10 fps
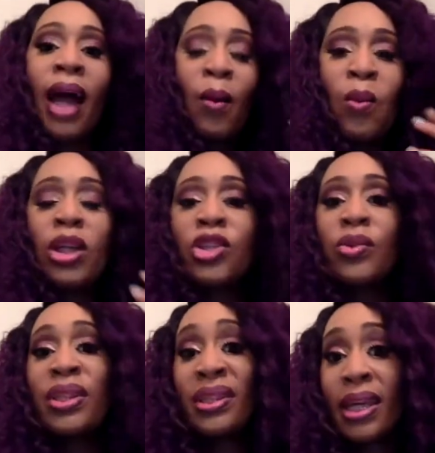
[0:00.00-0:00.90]
I wanted you
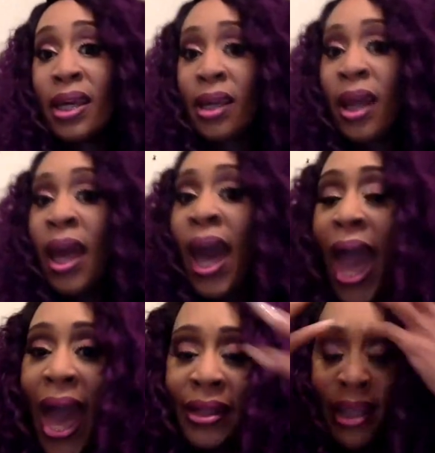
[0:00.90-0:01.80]
to see it
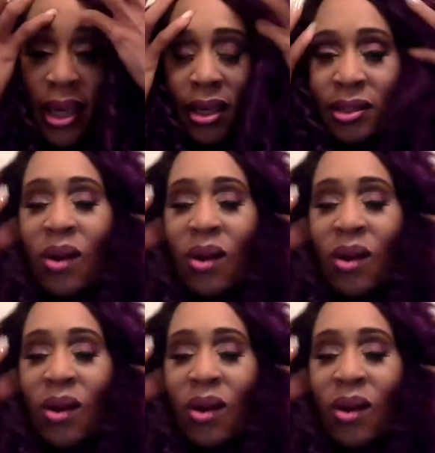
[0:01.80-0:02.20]
as is.